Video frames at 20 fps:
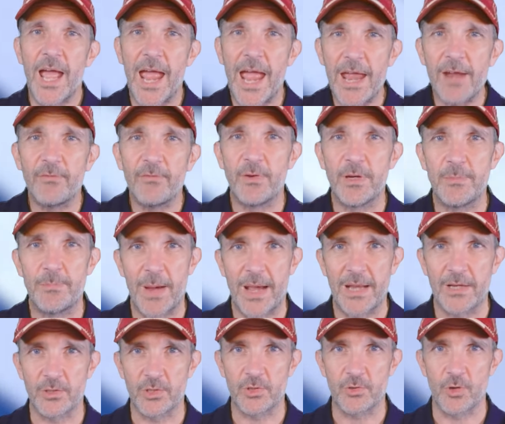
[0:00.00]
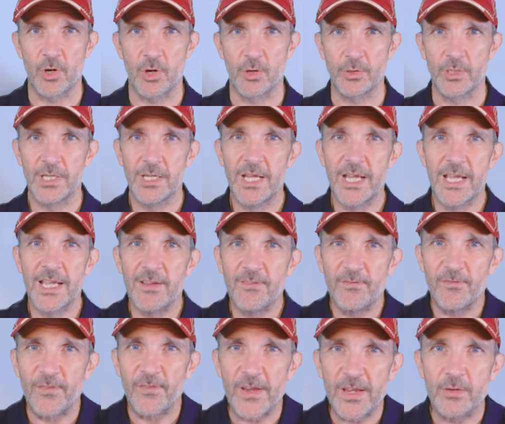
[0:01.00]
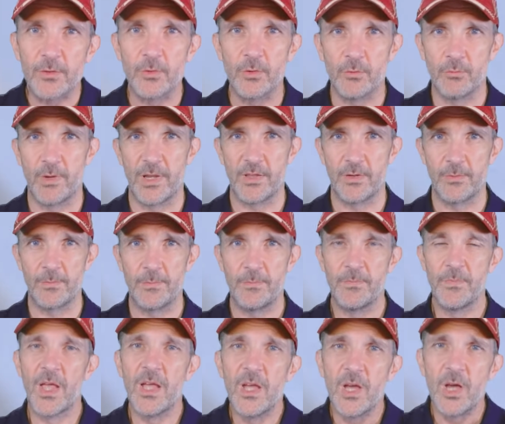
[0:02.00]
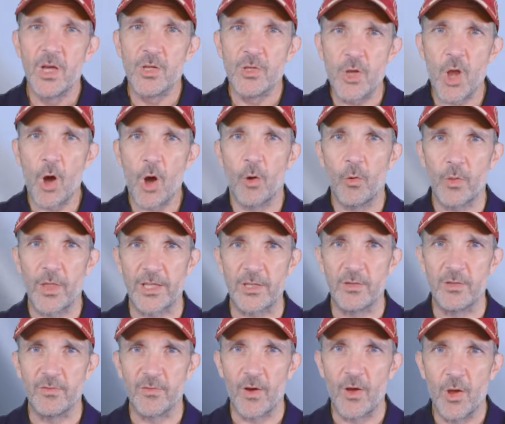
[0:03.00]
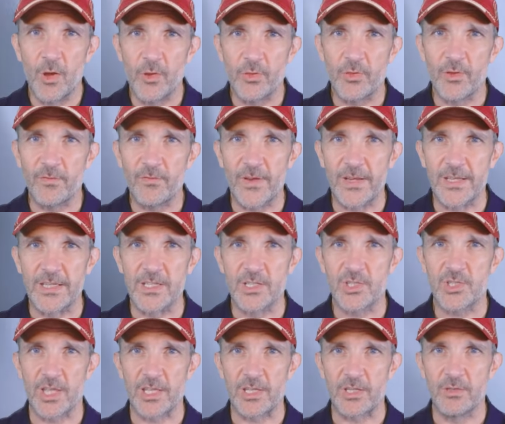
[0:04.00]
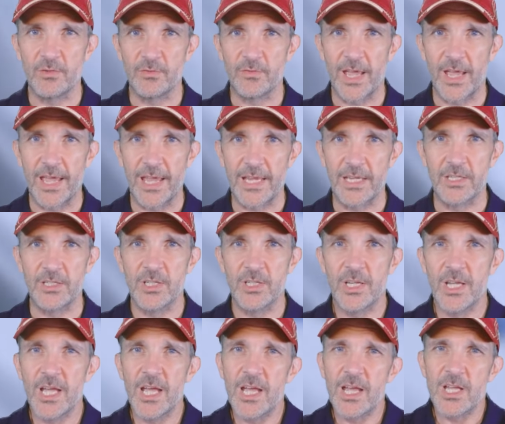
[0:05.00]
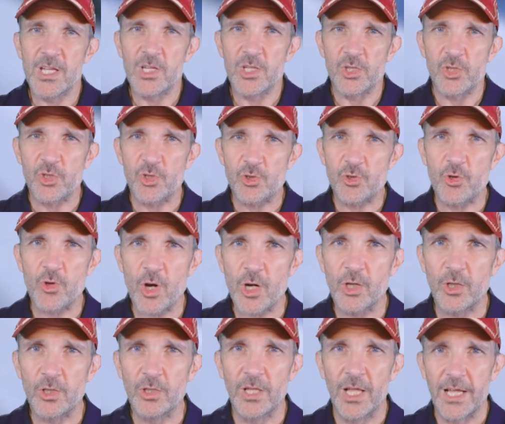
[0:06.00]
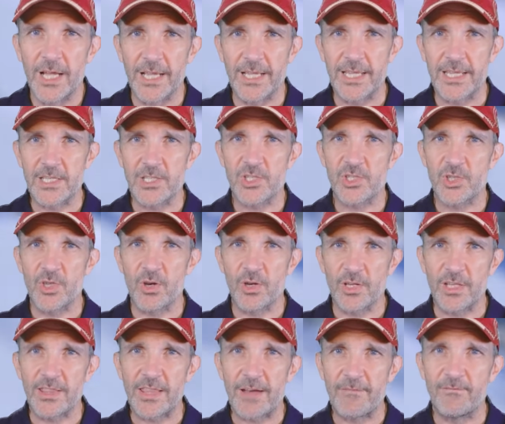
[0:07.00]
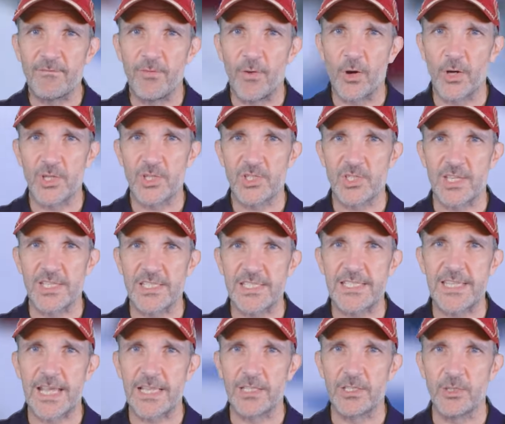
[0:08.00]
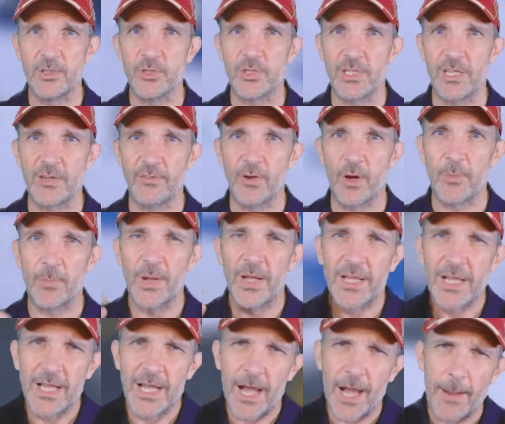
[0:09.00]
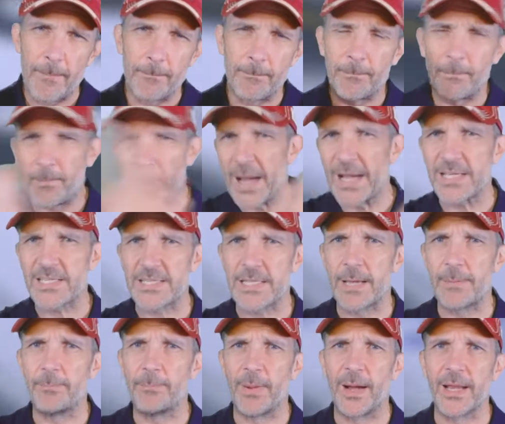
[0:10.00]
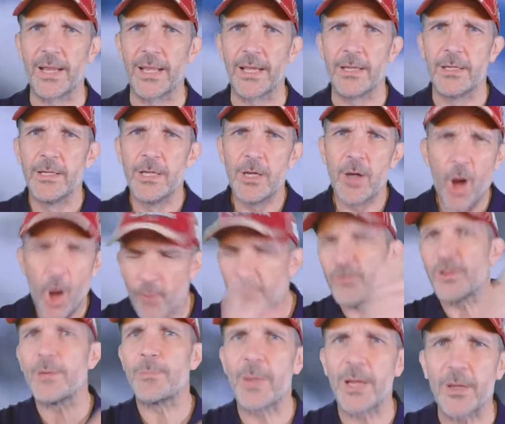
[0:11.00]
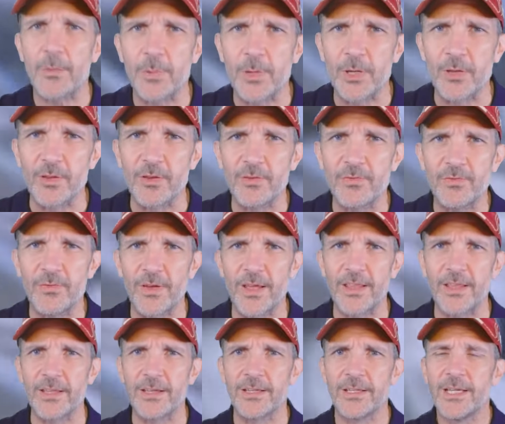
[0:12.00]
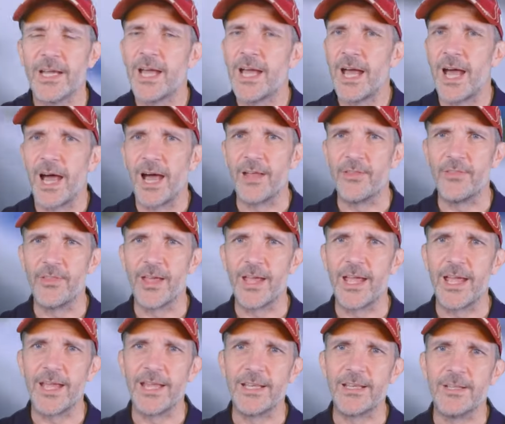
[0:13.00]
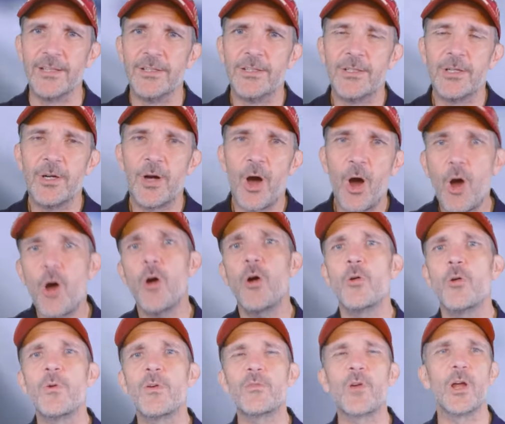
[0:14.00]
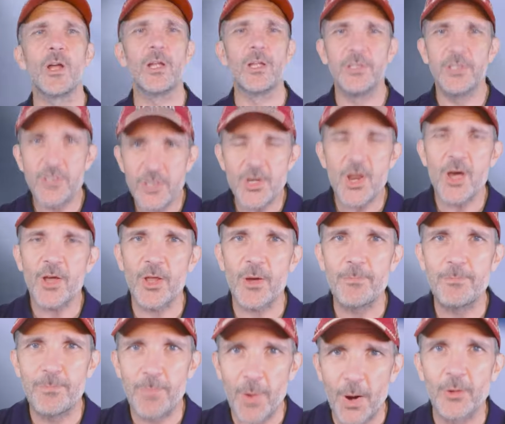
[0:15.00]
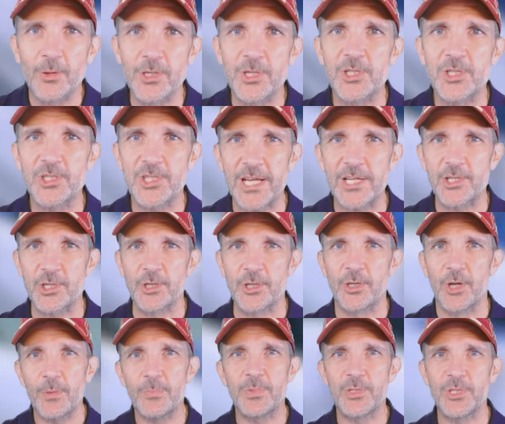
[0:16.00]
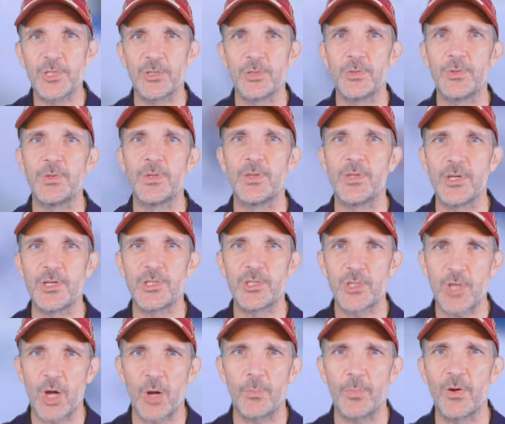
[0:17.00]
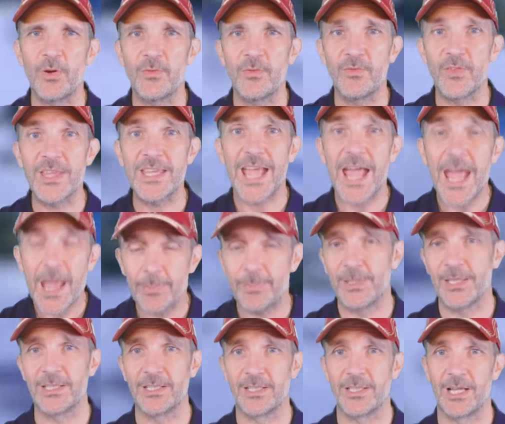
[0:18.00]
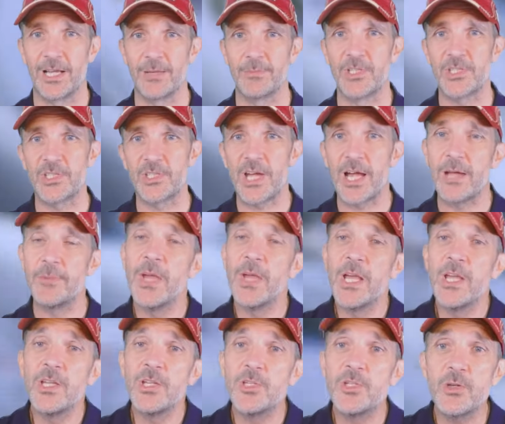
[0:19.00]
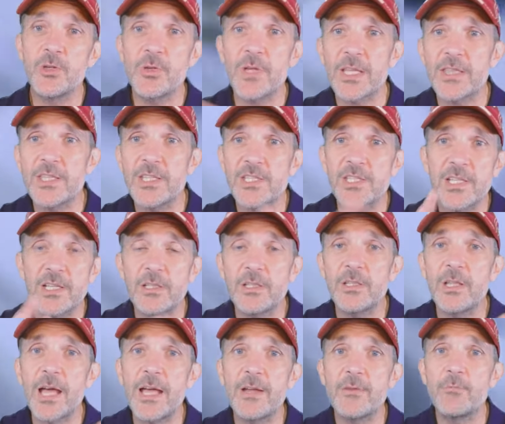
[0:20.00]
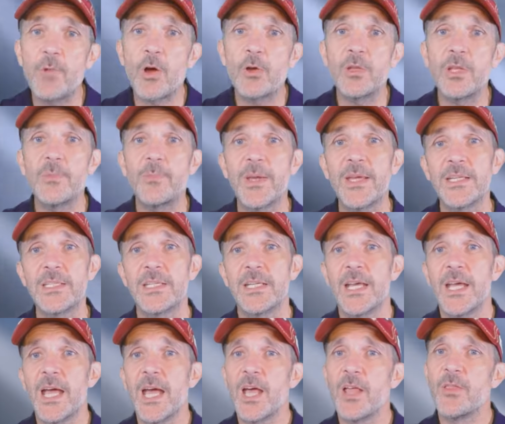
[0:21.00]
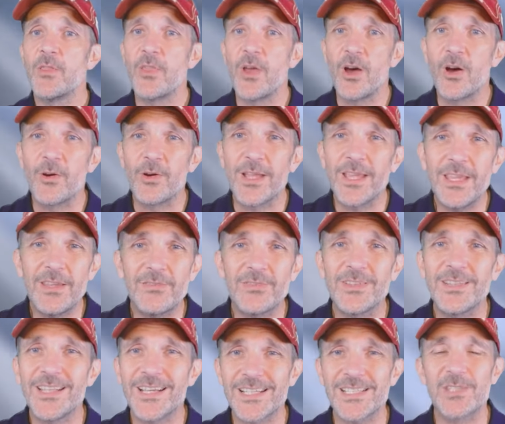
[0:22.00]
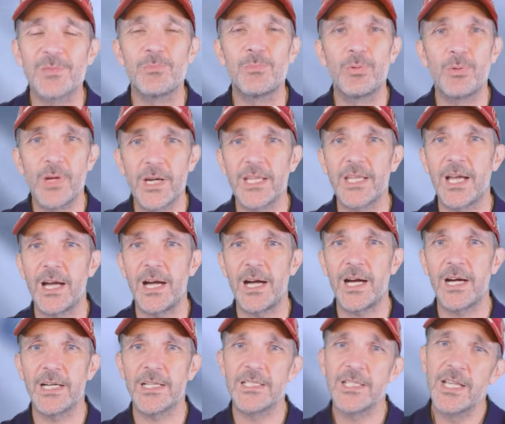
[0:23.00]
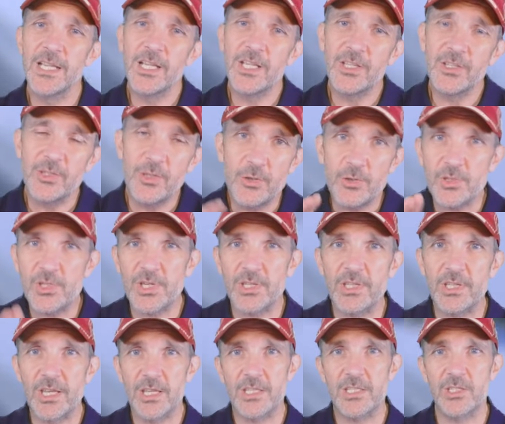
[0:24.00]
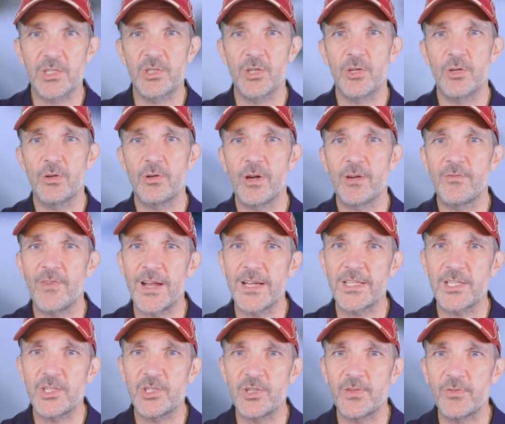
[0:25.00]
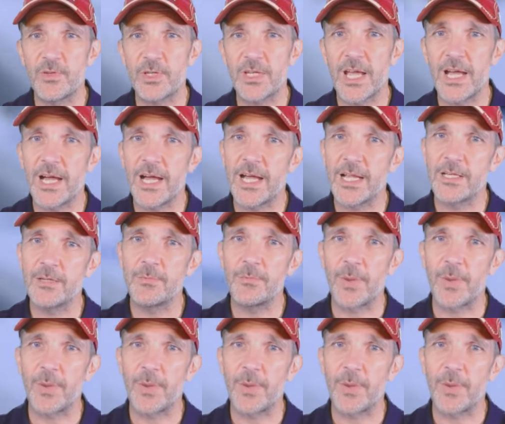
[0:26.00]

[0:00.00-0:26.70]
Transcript: Every pedal stroke, feel the rhythm, know that you've earned the fitness that you've gained. Struggle against that voice that's telling you to give up, and pass that banner. Hopefully pick up another feather, and then, oh, we've got another bonus section up to the top of the epic climb this time. You do get this little rolly bit, though even that's pretty hard. Use it to your advantage if you can